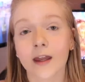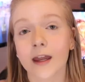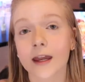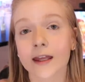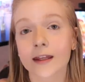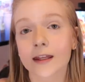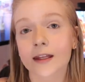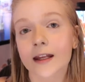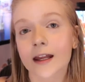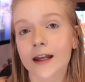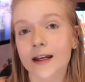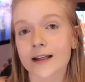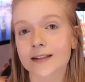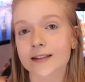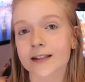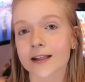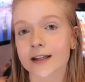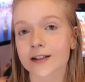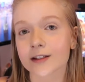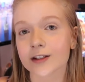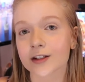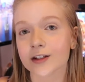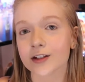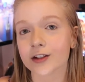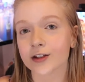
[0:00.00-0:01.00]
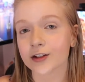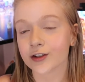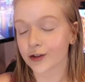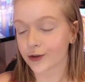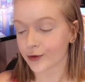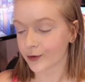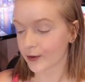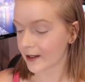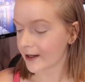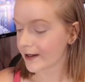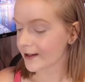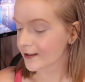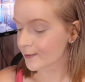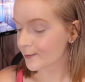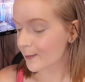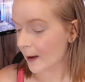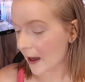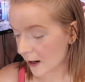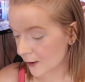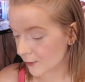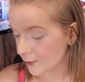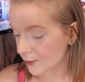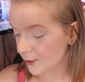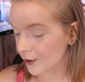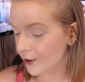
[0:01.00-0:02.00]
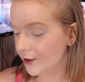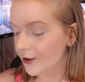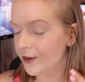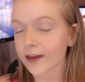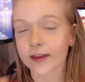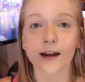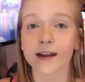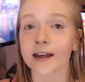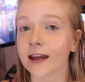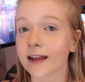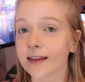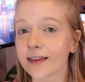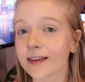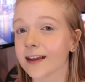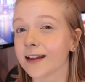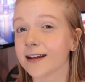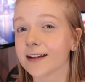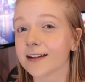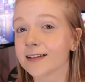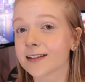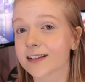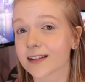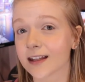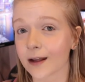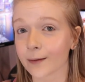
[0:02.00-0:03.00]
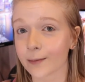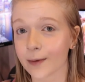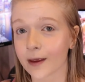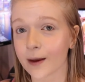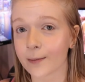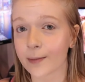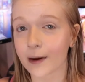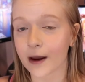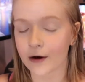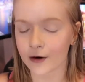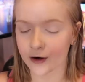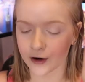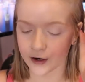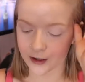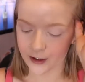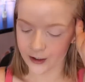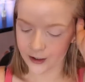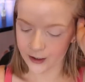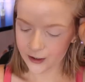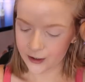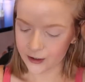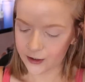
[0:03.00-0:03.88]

And the next thing to do is powder. Again, they didn't send me a powder,